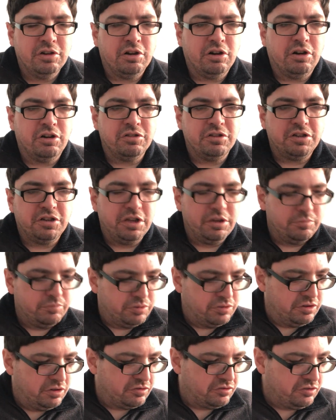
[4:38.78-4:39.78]
on the game
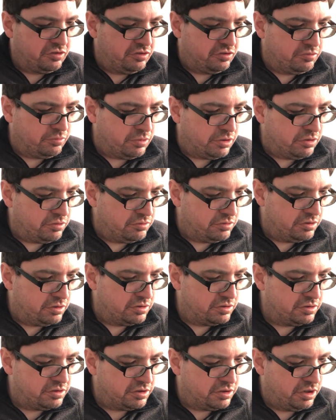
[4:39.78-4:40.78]
production as well
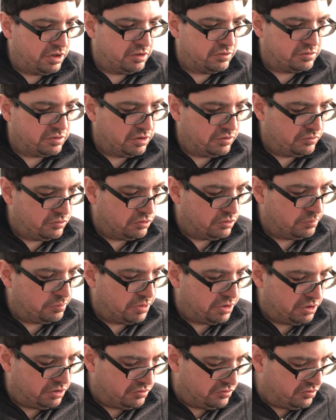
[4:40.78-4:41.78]
and give their
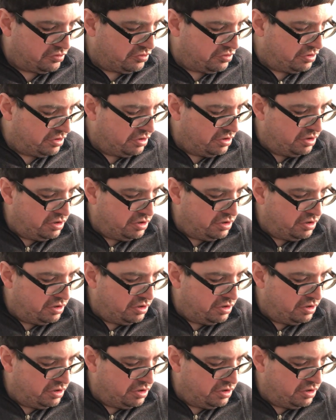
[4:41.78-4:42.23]
opinions.